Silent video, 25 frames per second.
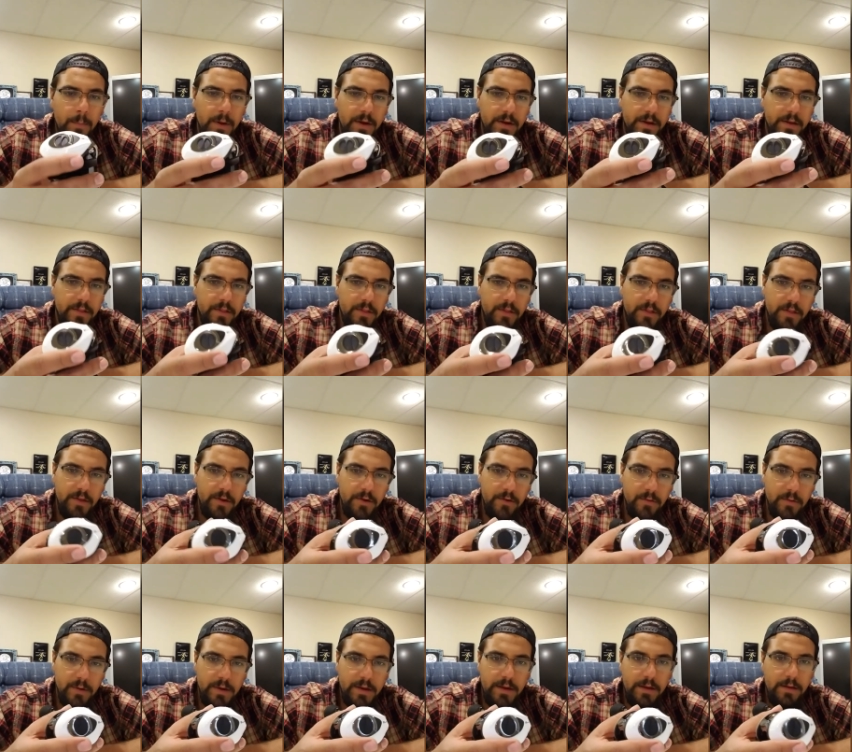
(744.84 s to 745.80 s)

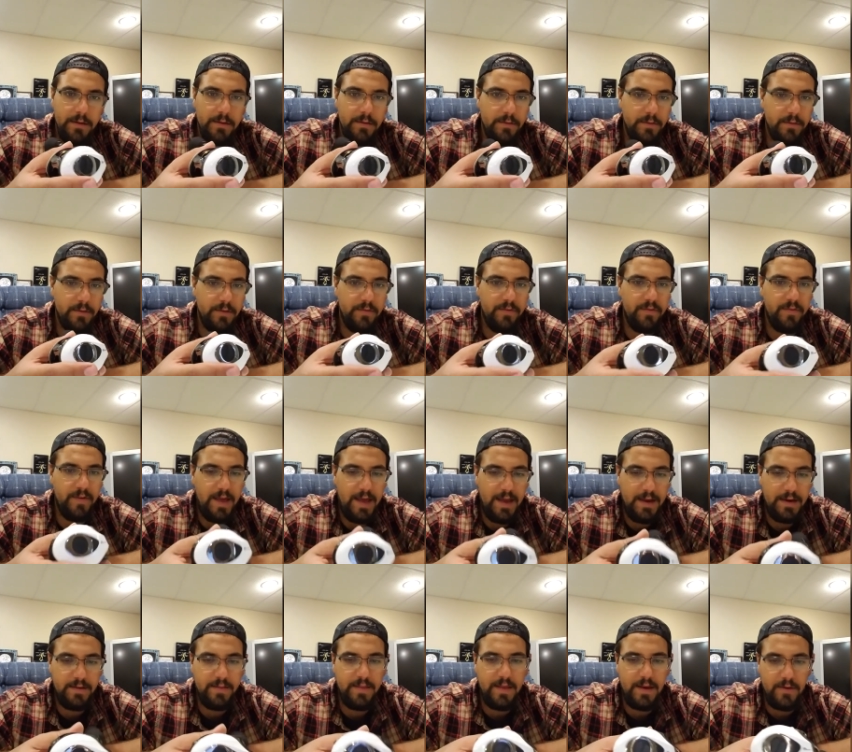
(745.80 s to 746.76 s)
considering the
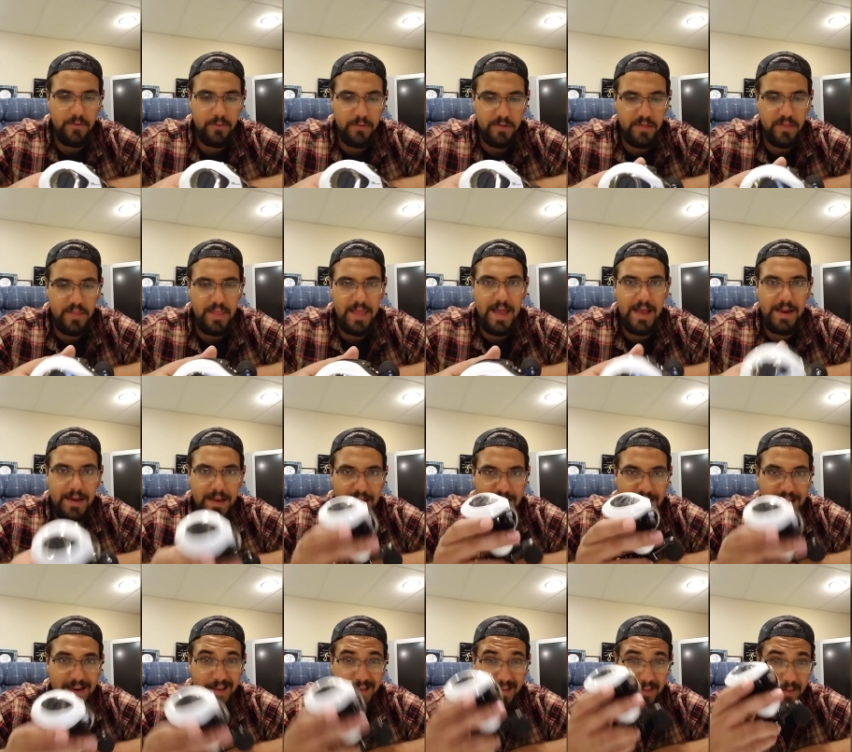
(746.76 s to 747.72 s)
fact that it was that
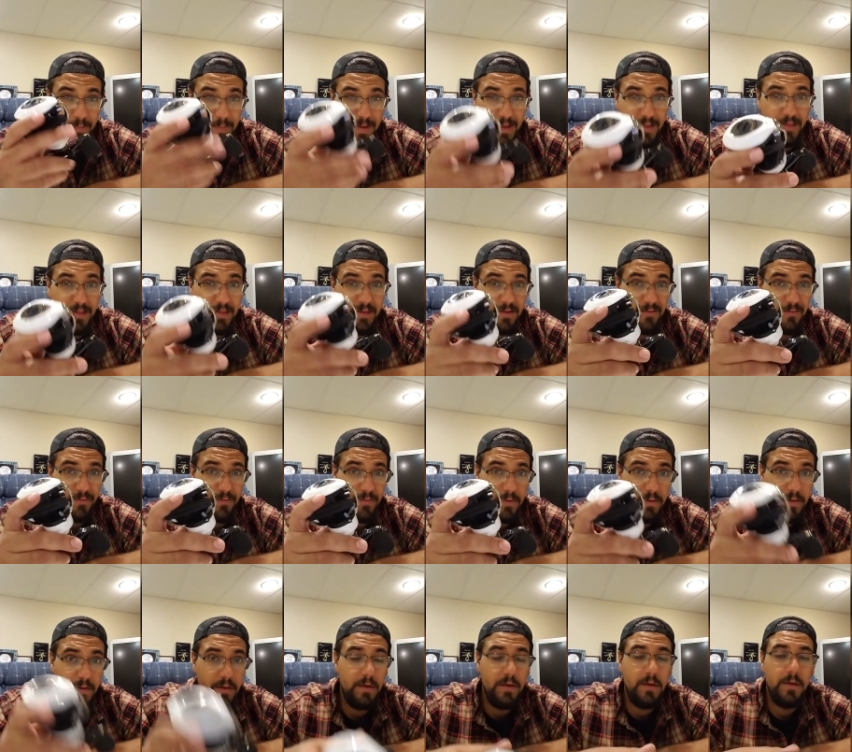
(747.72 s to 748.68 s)
inexpensive,
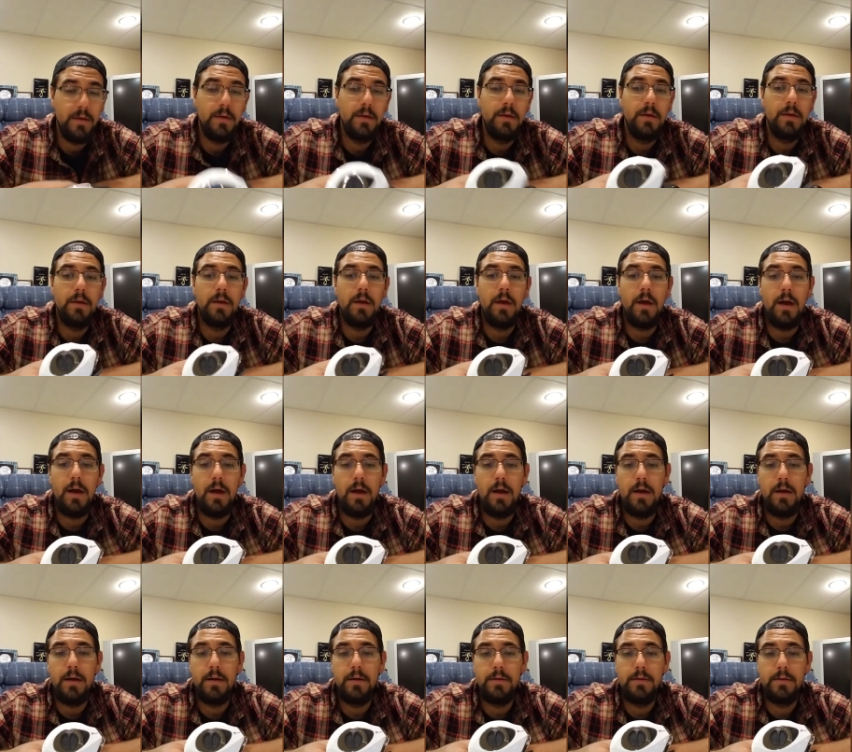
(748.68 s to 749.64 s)

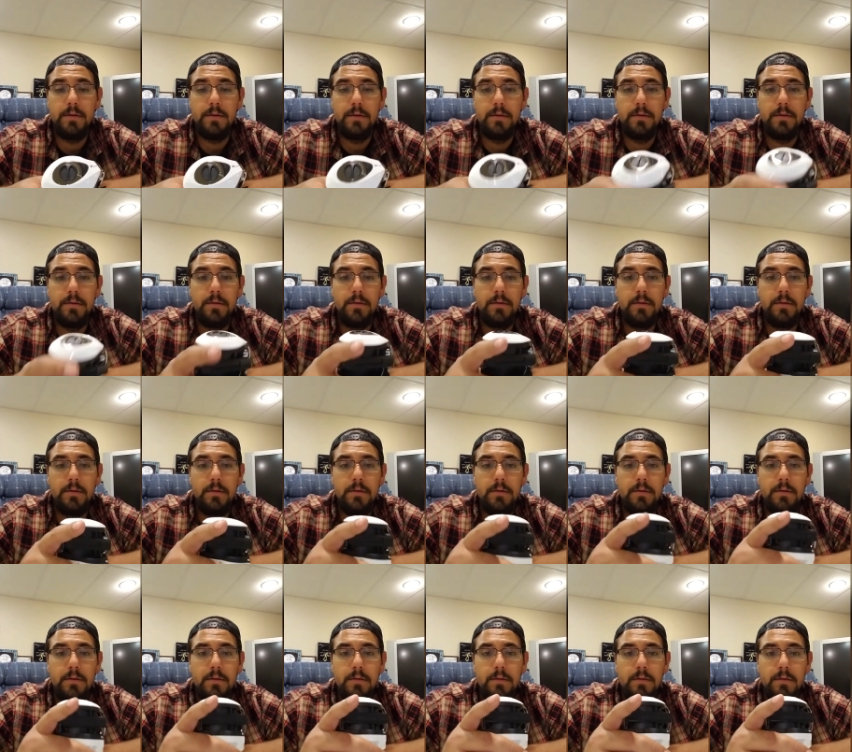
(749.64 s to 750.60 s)

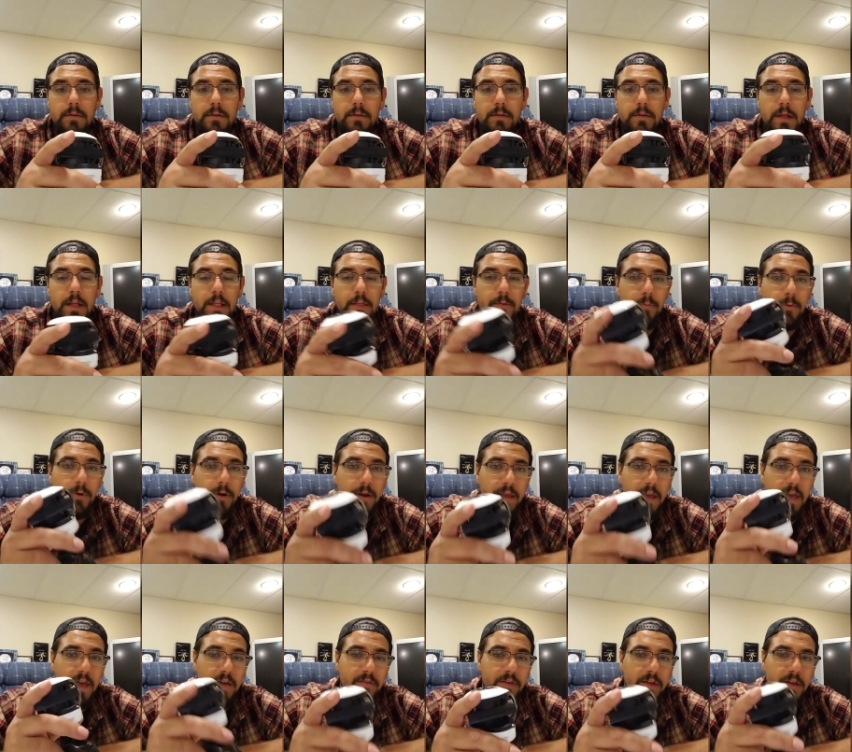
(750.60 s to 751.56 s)
that's pretty
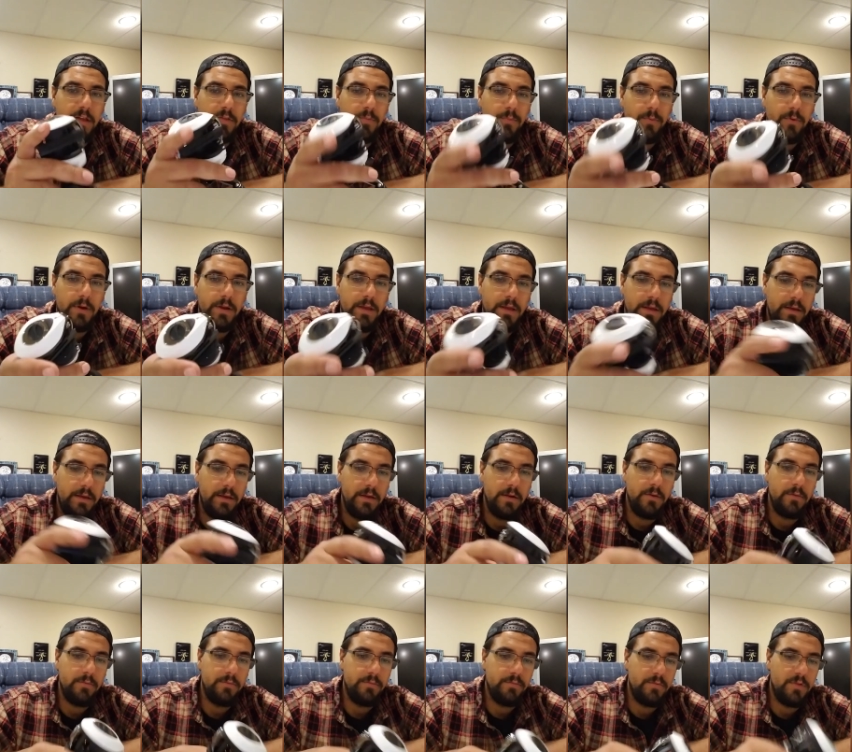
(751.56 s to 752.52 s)
heavy. It's pretty, you
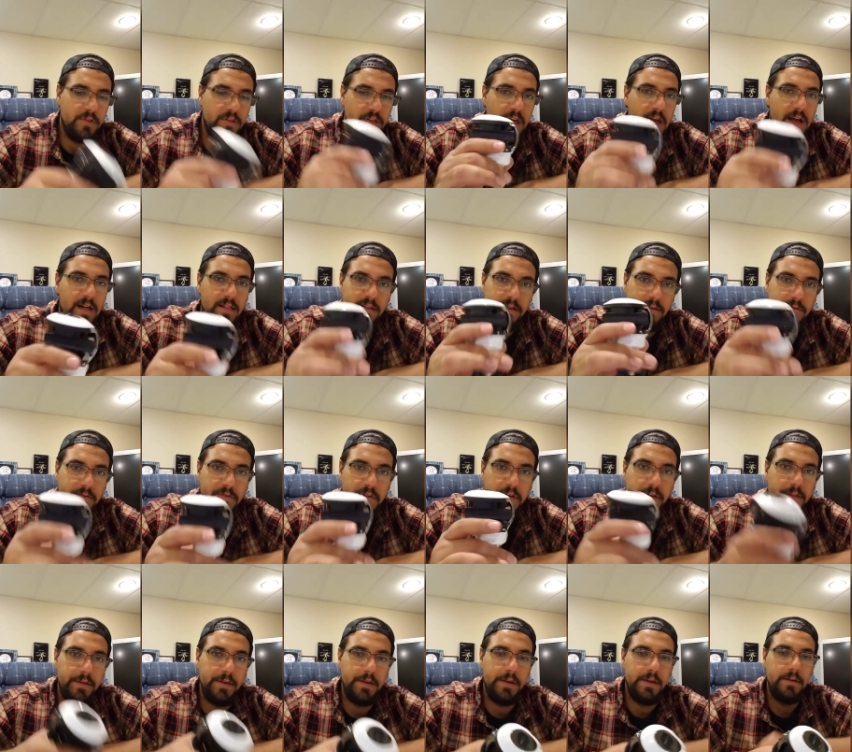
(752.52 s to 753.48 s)
know, solid
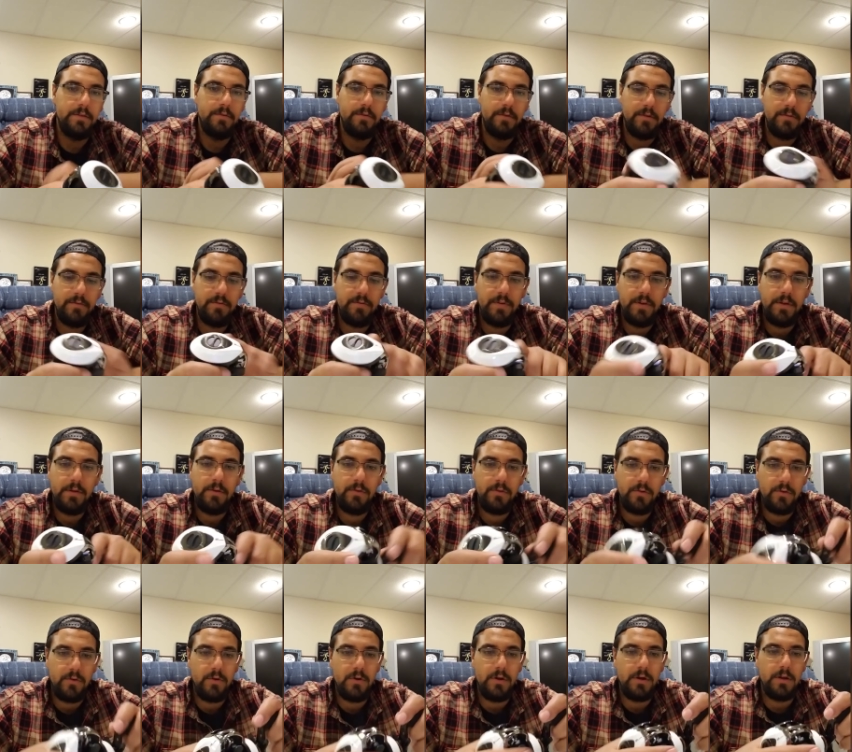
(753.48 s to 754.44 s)
feeling. It feels
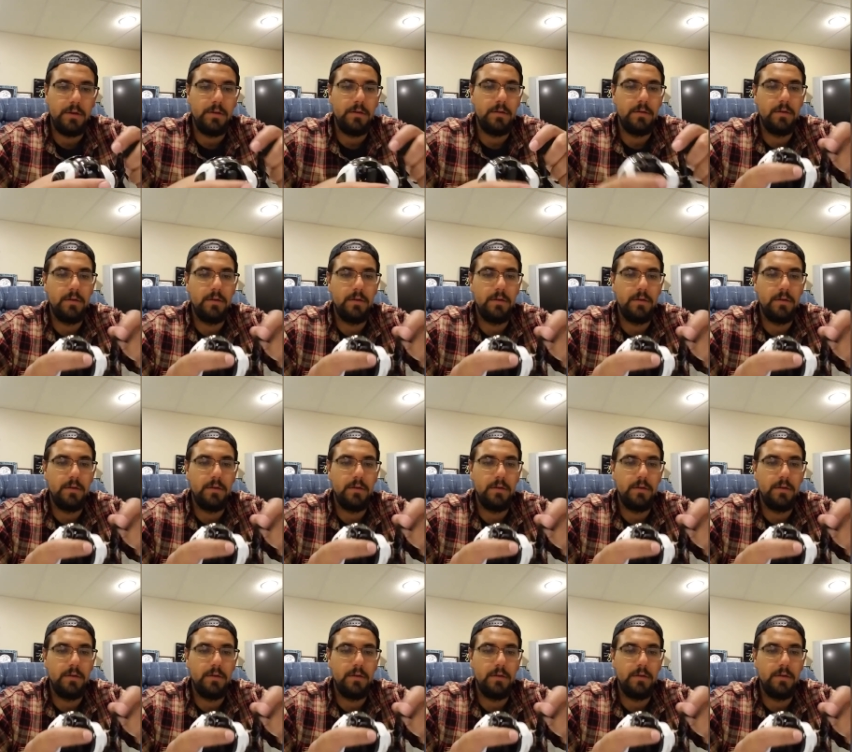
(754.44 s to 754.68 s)
good.